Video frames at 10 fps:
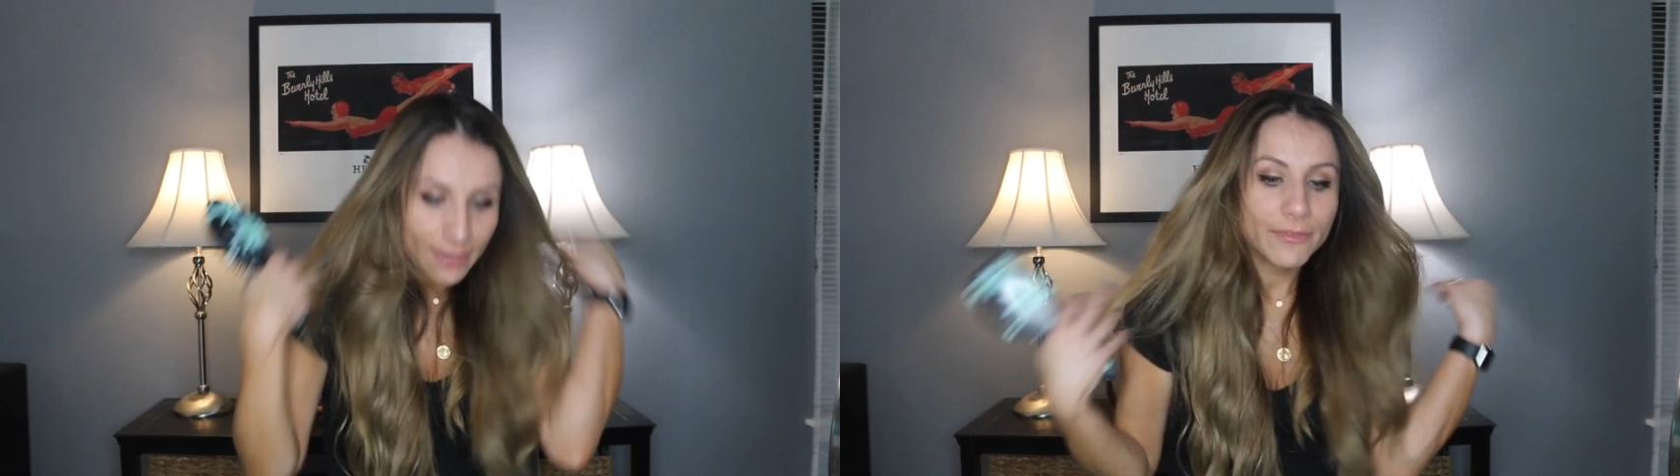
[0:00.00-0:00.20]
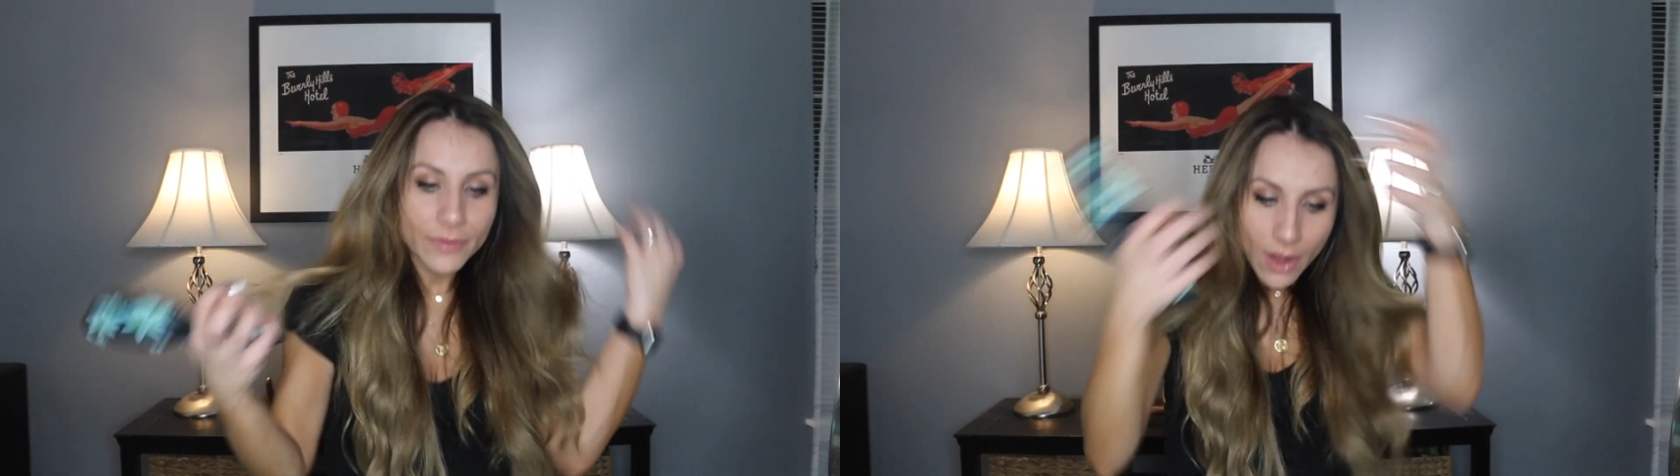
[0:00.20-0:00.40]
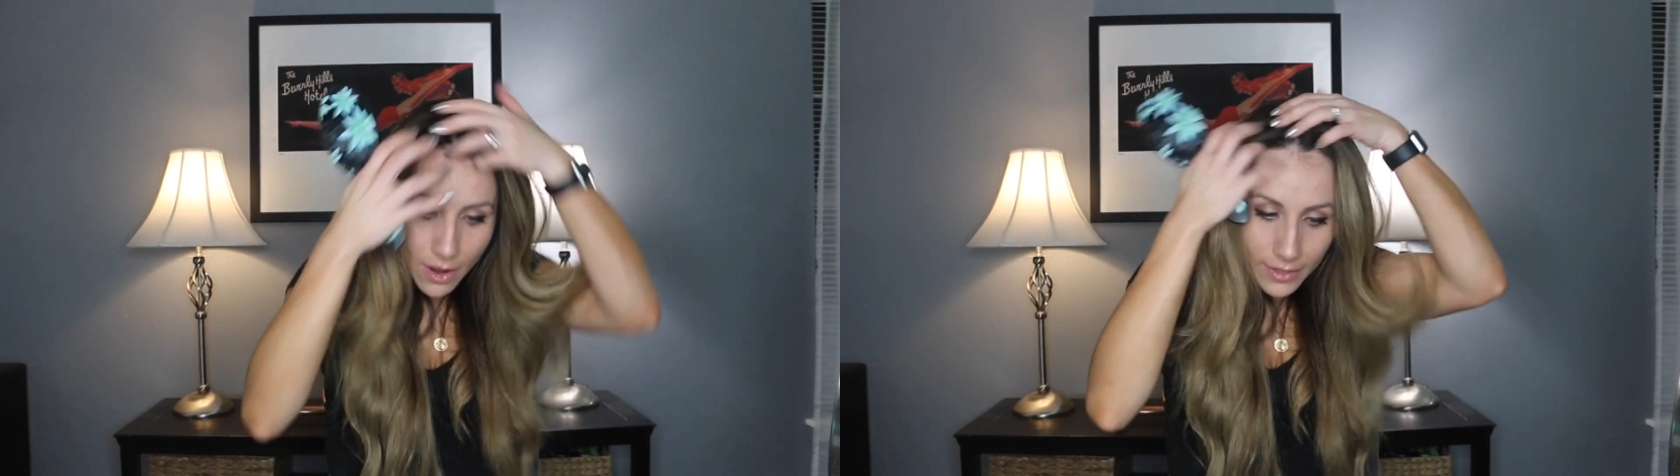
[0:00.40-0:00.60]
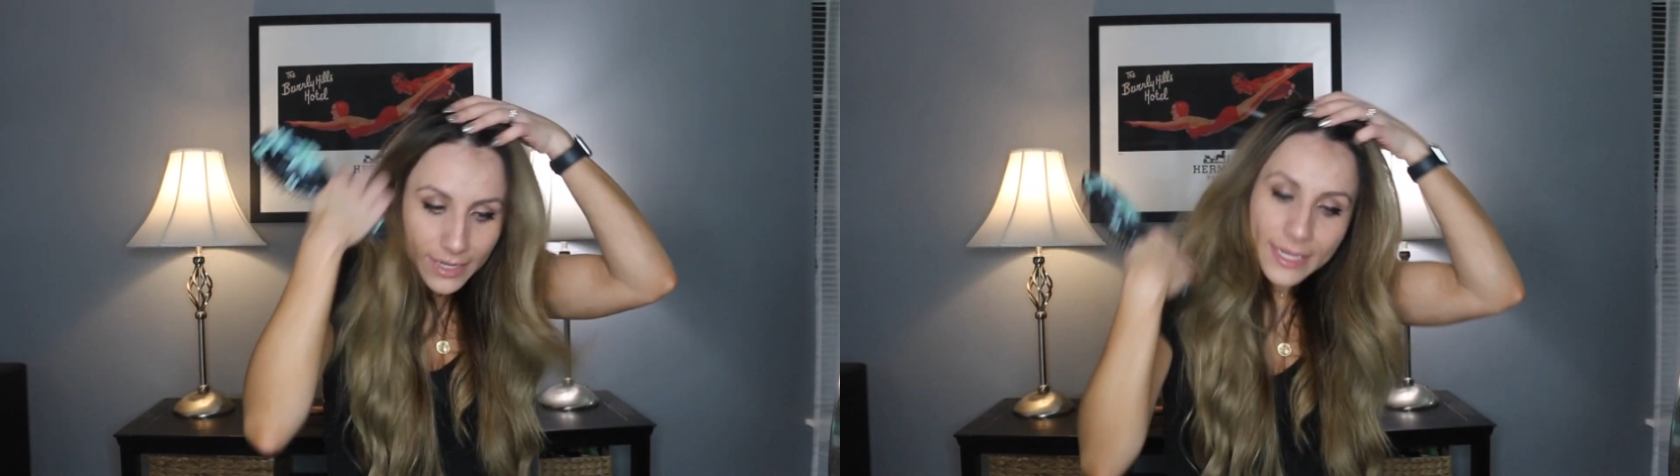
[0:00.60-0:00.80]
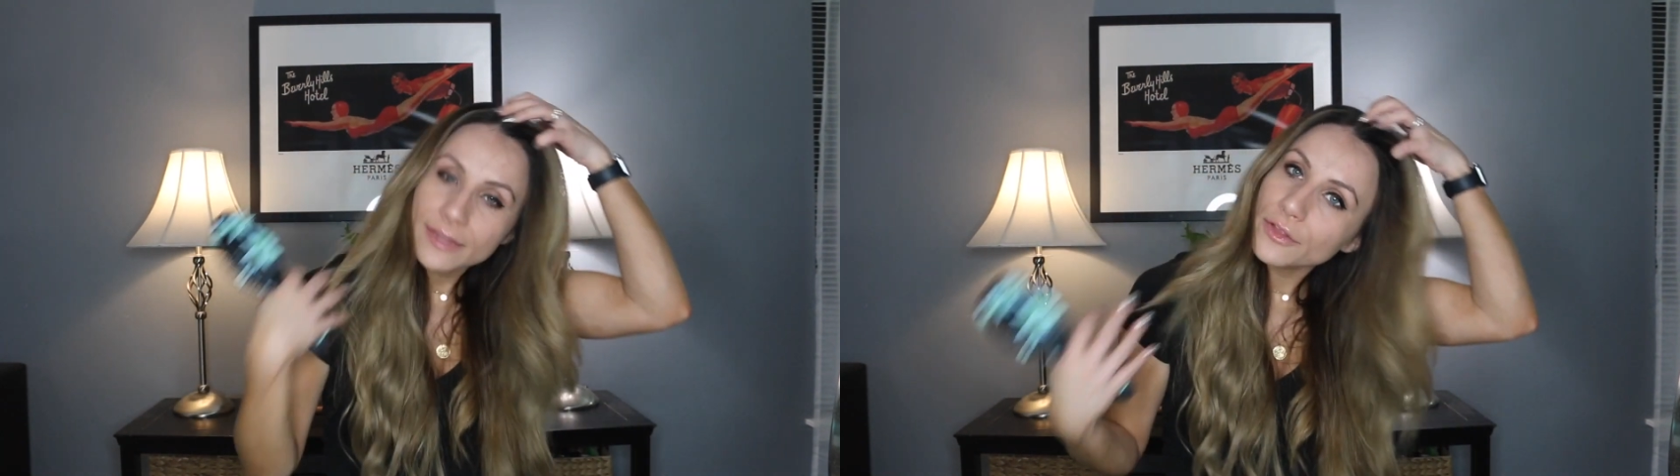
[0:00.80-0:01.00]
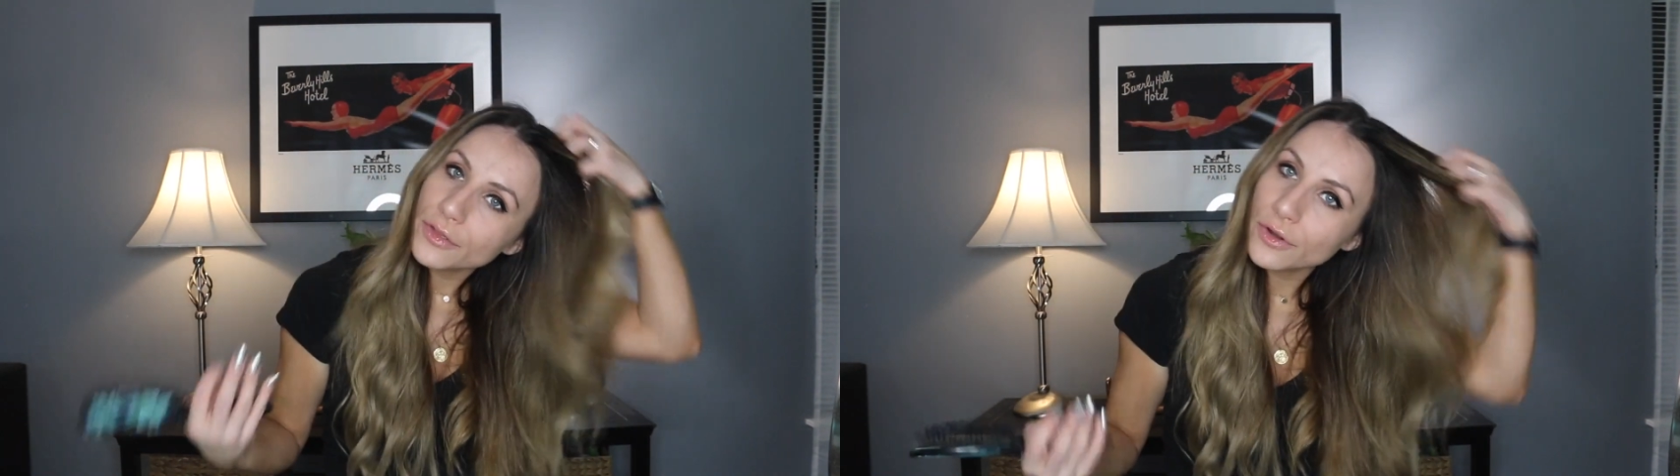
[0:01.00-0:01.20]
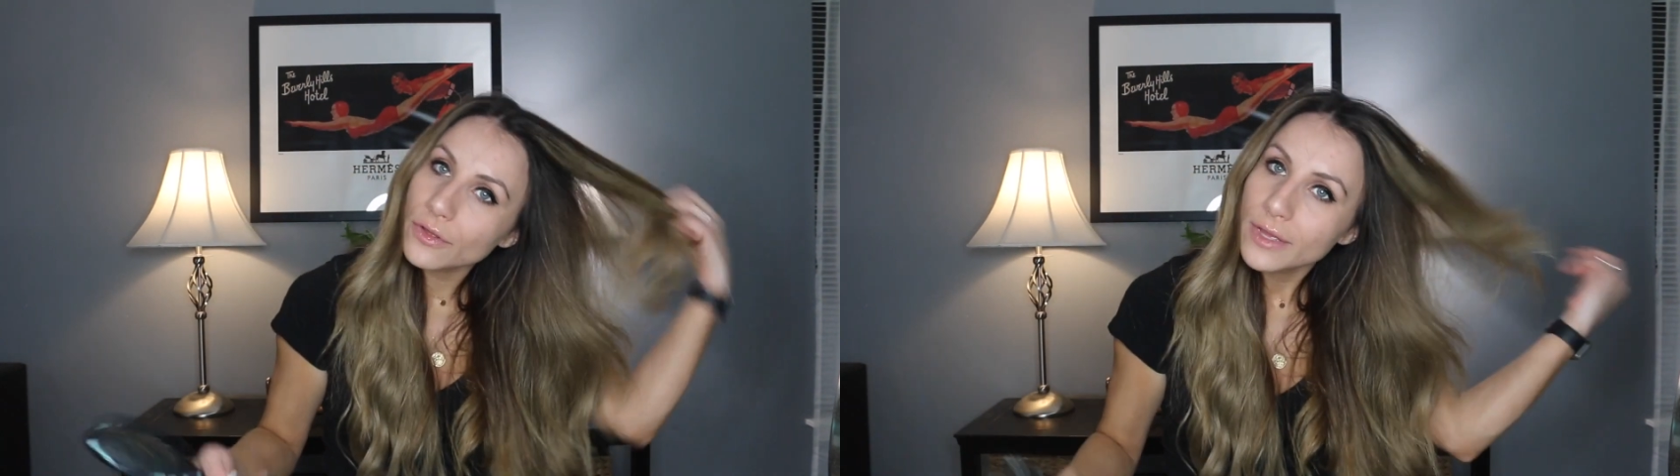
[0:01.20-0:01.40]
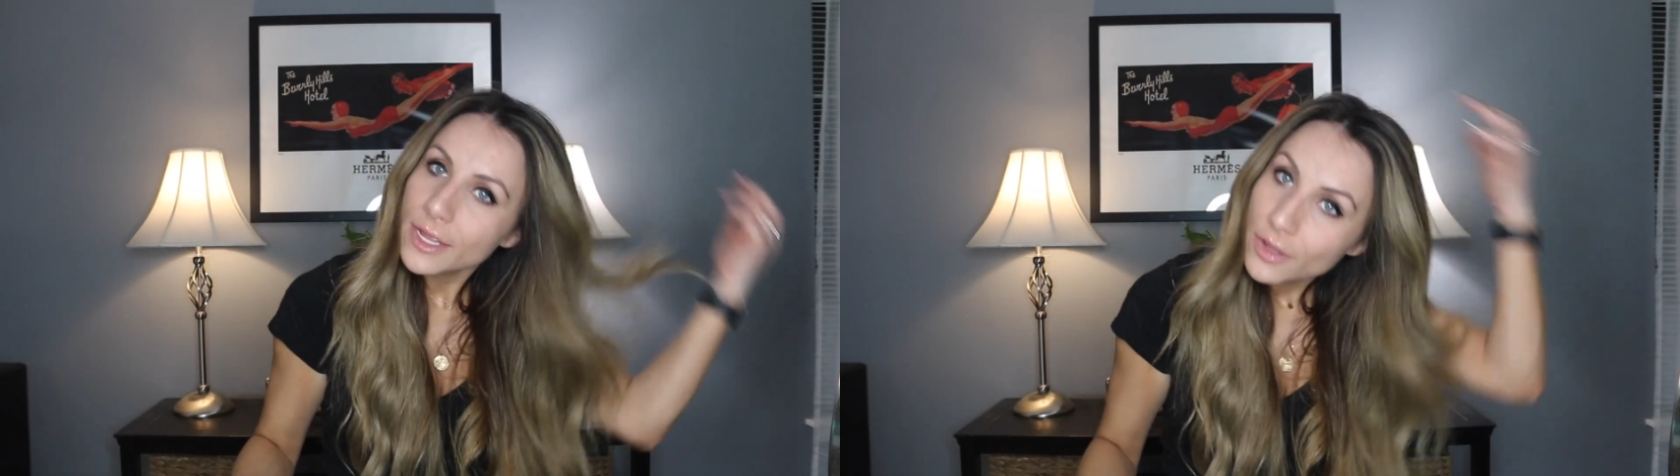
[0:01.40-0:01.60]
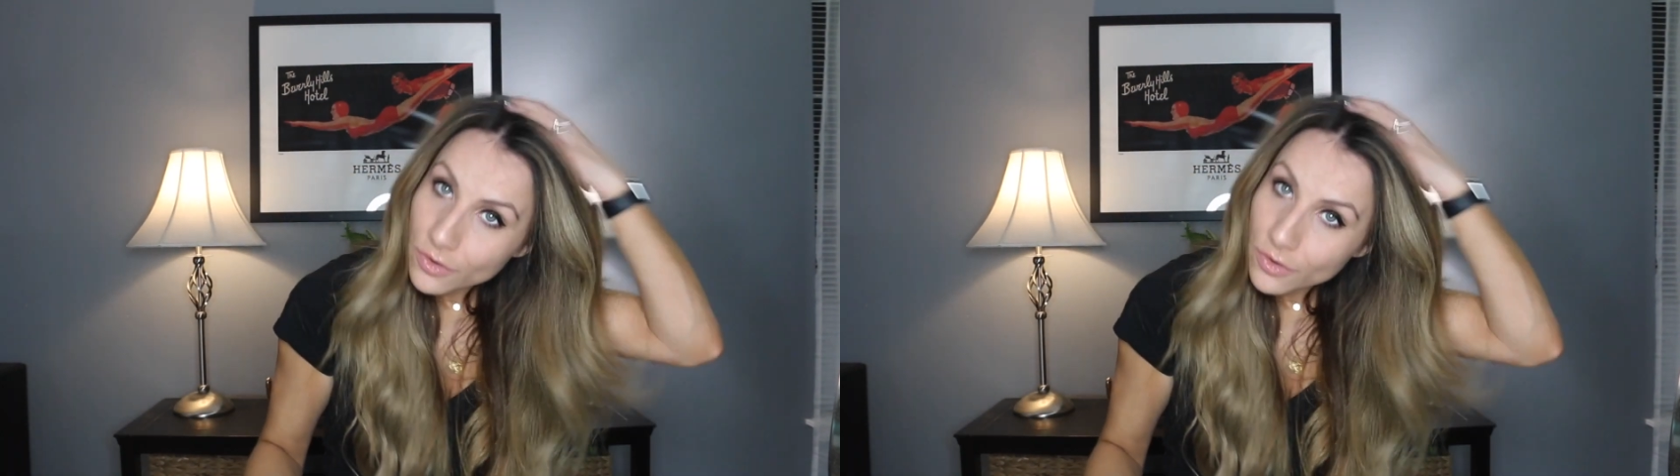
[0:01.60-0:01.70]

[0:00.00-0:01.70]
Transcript: of caught any of the little